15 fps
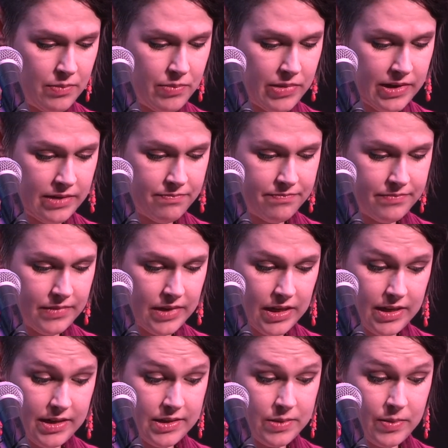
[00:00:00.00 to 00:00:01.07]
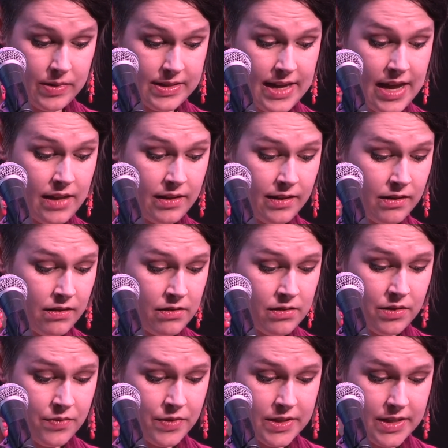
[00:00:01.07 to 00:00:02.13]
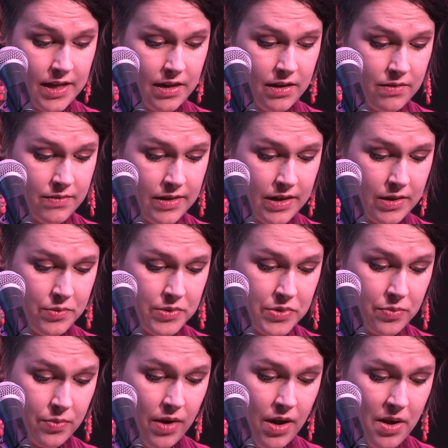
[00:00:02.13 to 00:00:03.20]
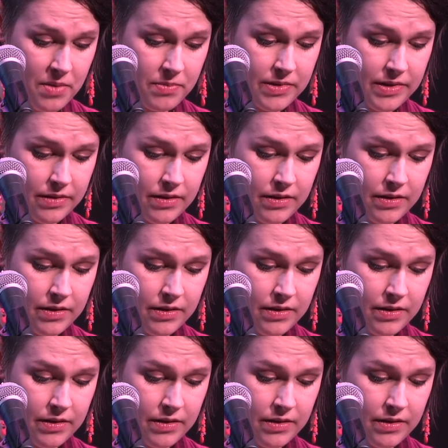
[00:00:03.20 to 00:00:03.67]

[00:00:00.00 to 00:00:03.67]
but he's been tattling all over town that he was robbed,